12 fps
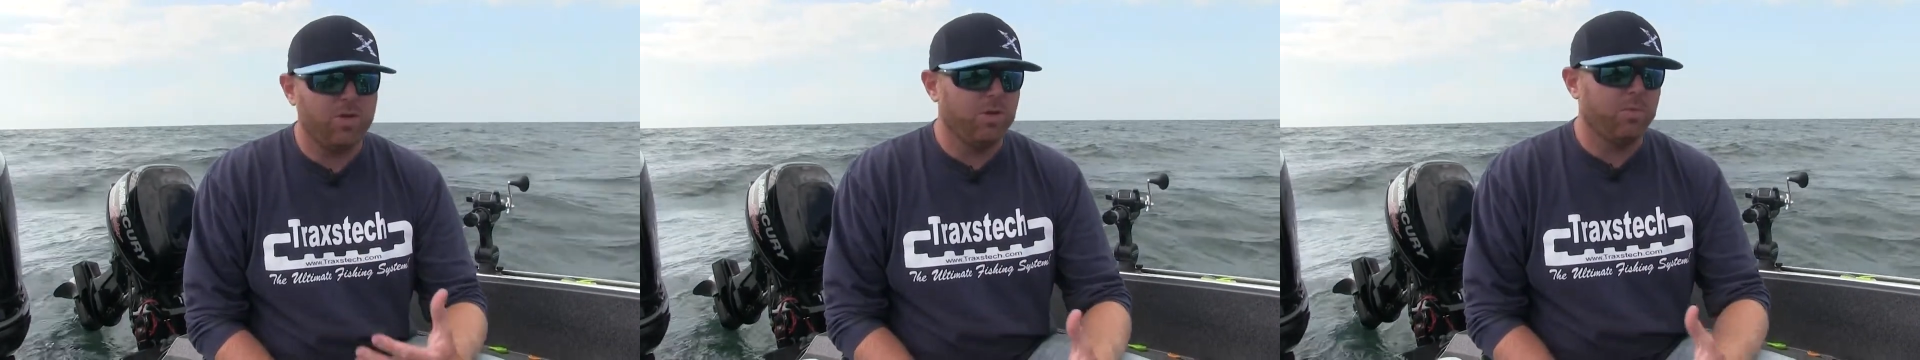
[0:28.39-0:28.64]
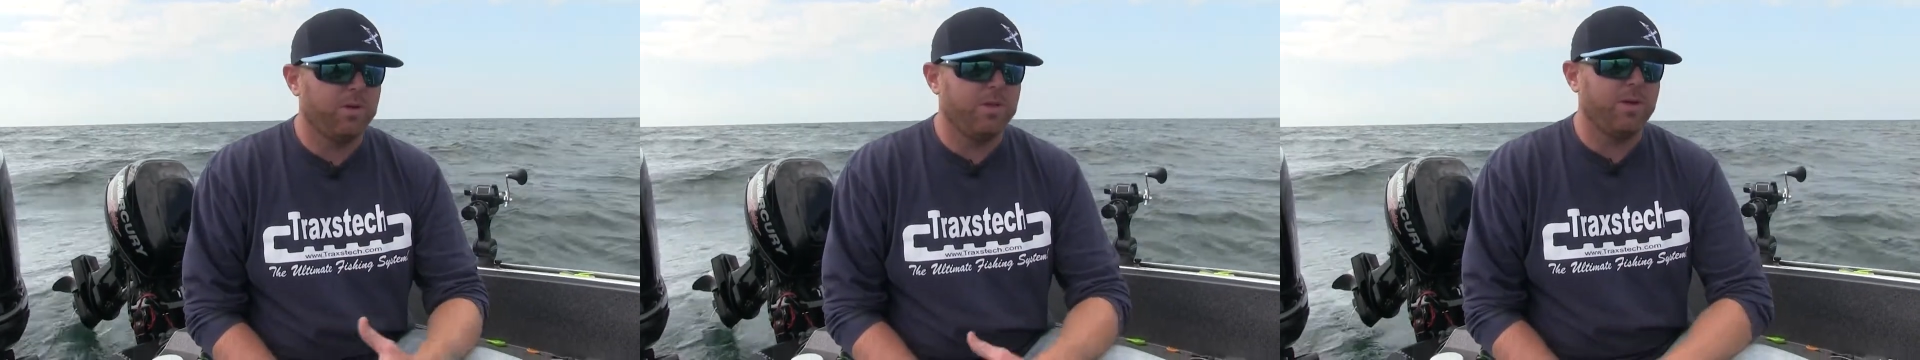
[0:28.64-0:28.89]
You
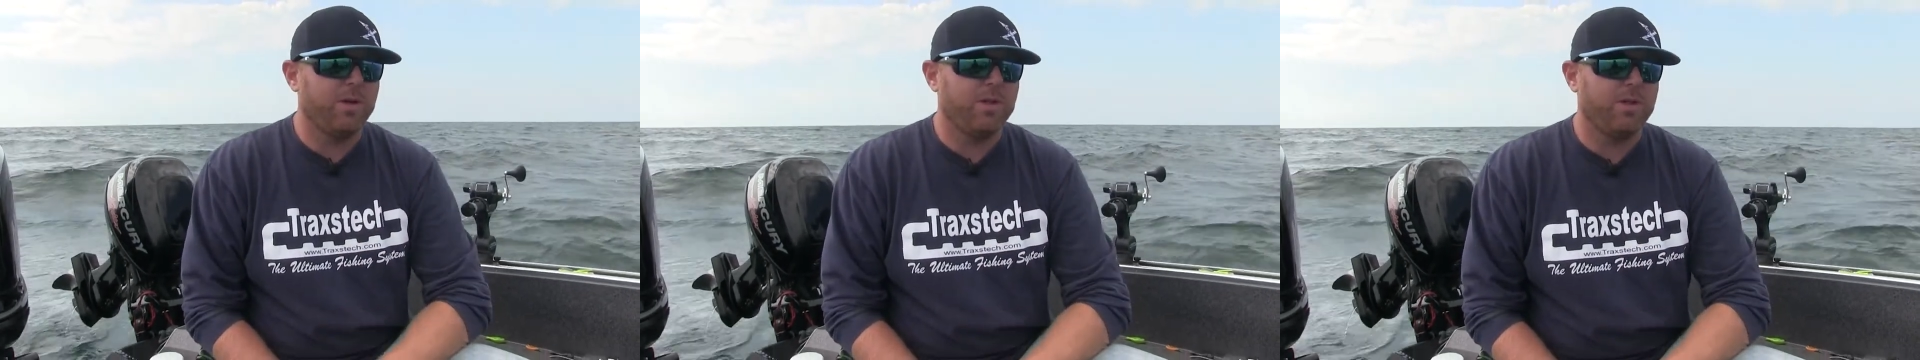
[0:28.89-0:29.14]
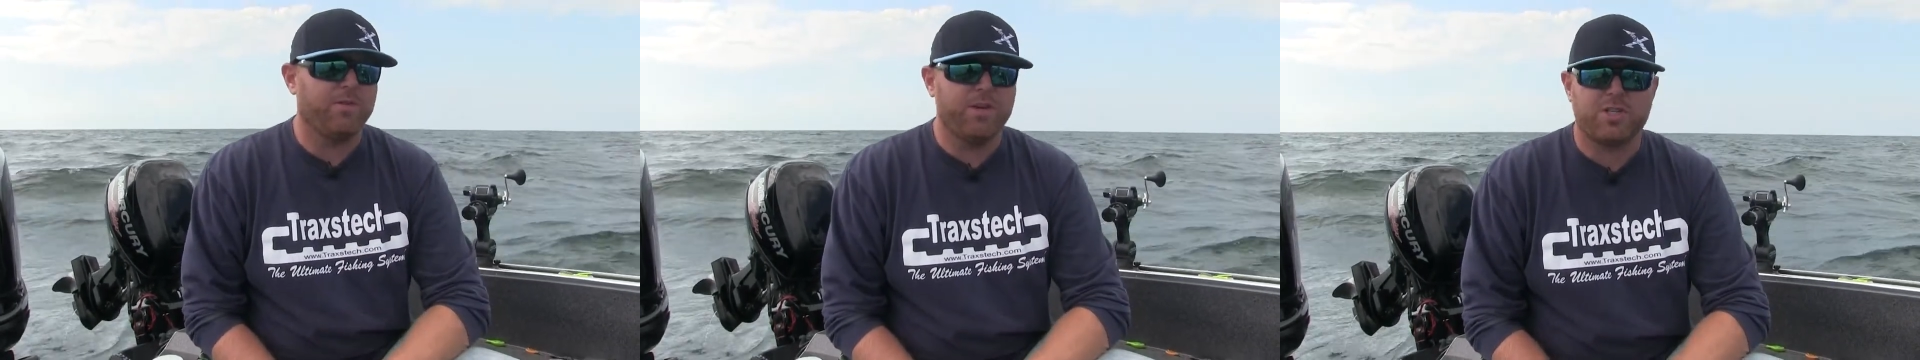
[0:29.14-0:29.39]
can put the
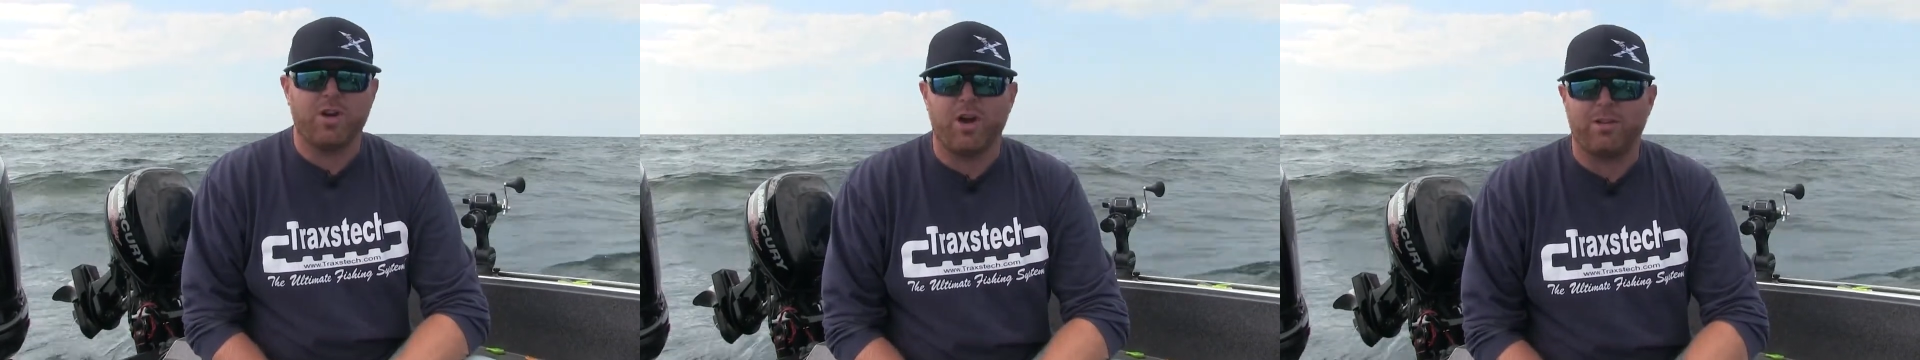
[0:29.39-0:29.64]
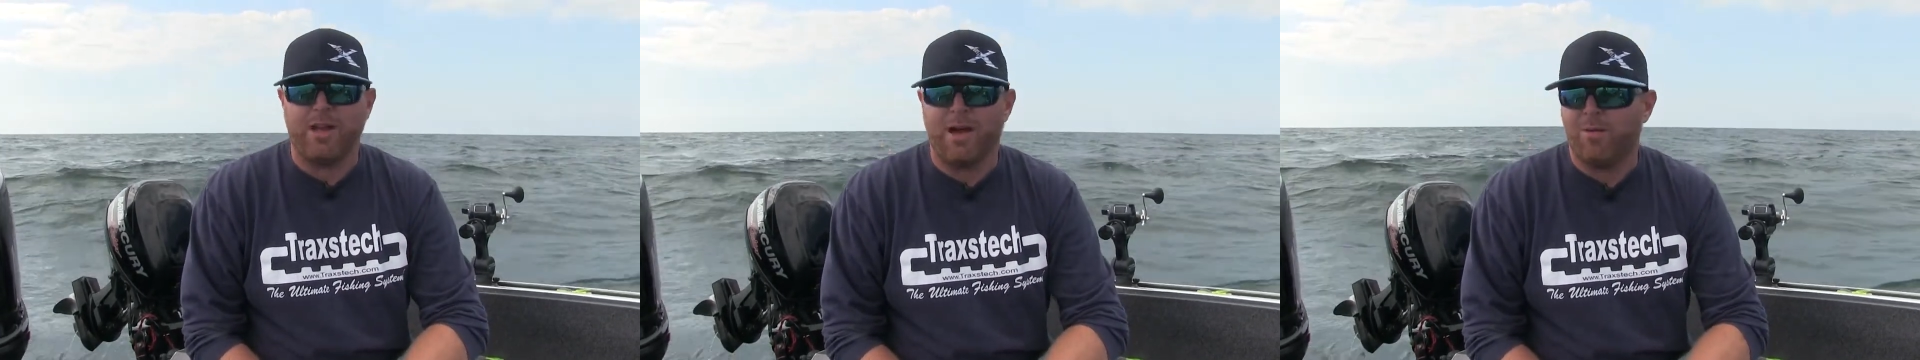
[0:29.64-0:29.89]

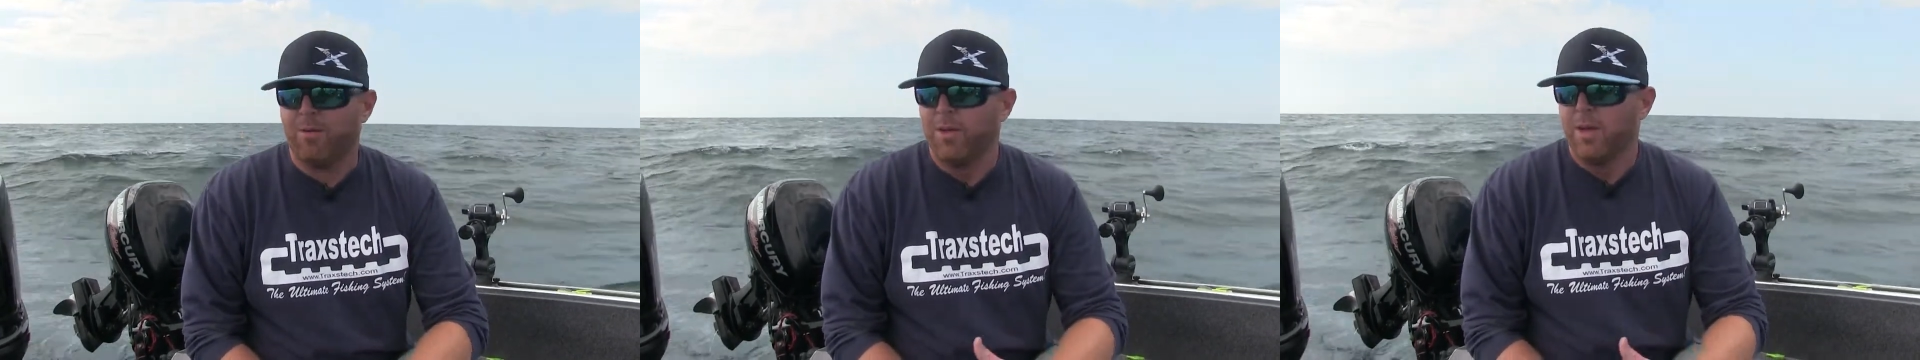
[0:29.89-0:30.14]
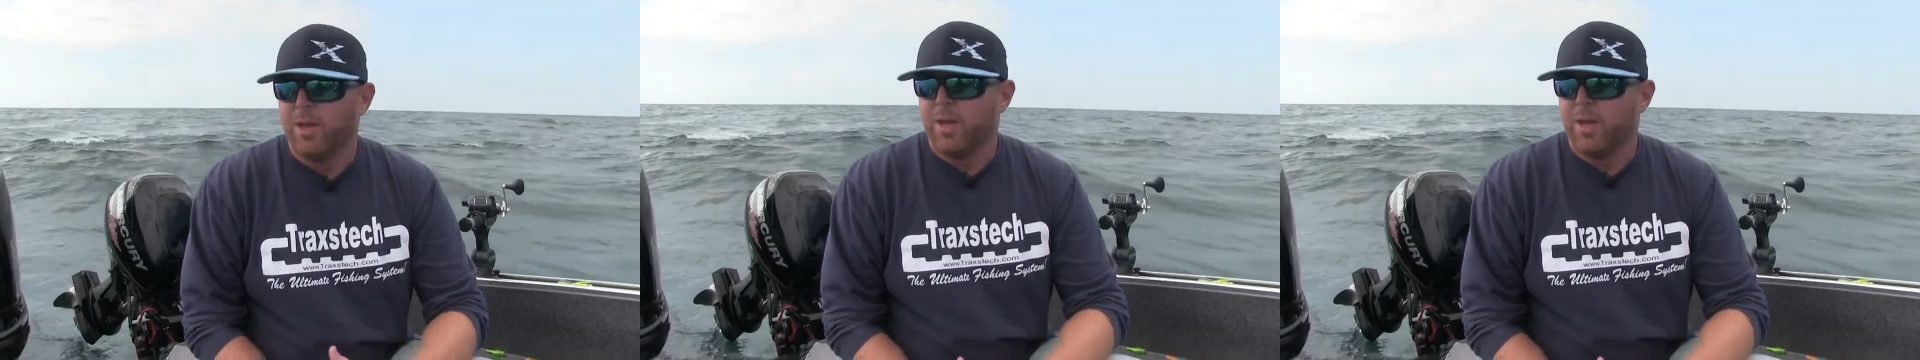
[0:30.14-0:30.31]
fishhawk down,